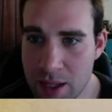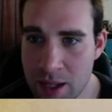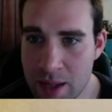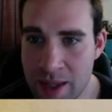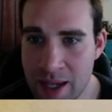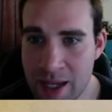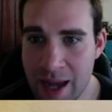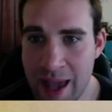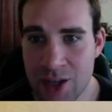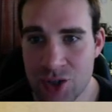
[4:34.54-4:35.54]
they get an
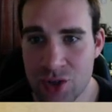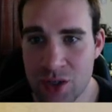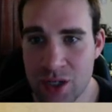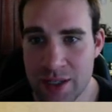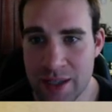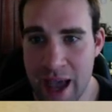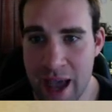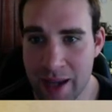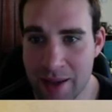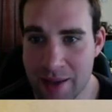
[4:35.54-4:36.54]
extra
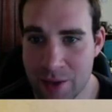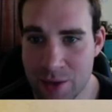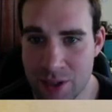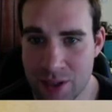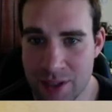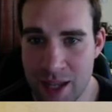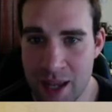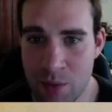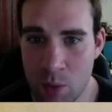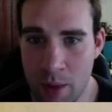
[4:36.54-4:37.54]
attack using the
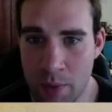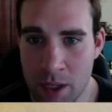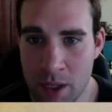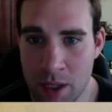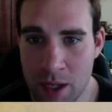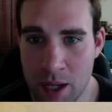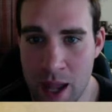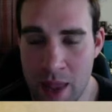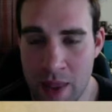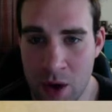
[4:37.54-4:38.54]
same weapon.
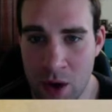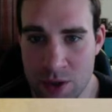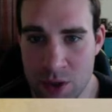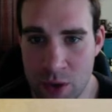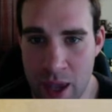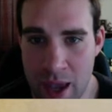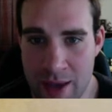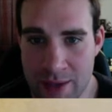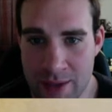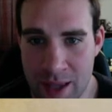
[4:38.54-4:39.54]
And then also he
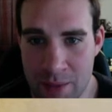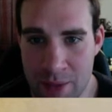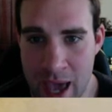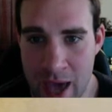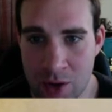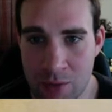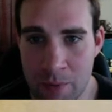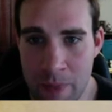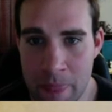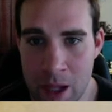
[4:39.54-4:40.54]
has Let Me At Him,
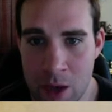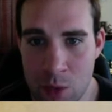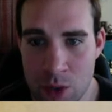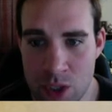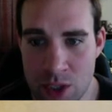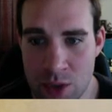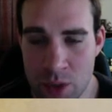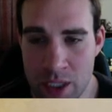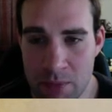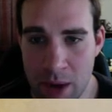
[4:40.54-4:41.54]
which is
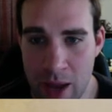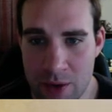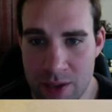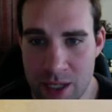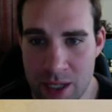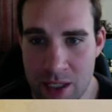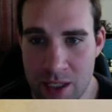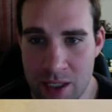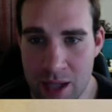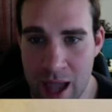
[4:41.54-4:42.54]
when he piles in,
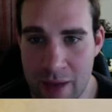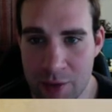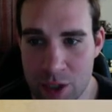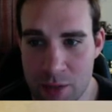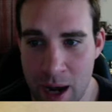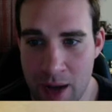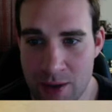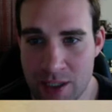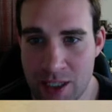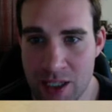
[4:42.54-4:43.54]
after he
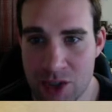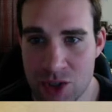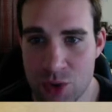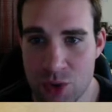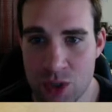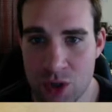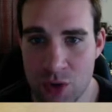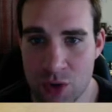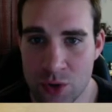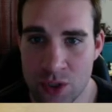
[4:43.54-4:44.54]
piles in, he can choose
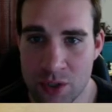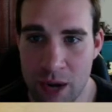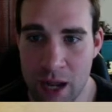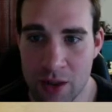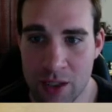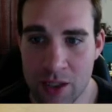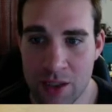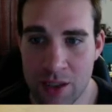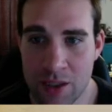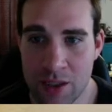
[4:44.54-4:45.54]
another unit to pile in,
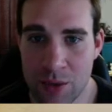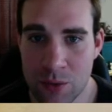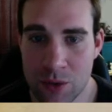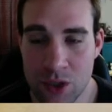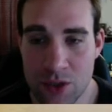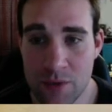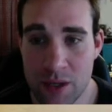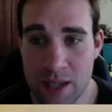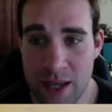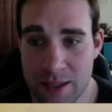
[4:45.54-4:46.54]
which is also
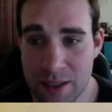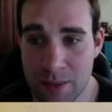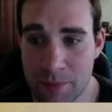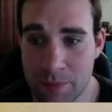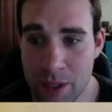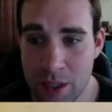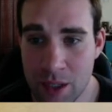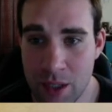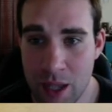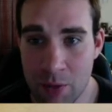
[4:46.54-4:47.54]
fantastic.
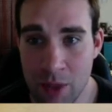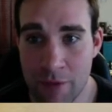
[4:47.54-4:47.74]
And without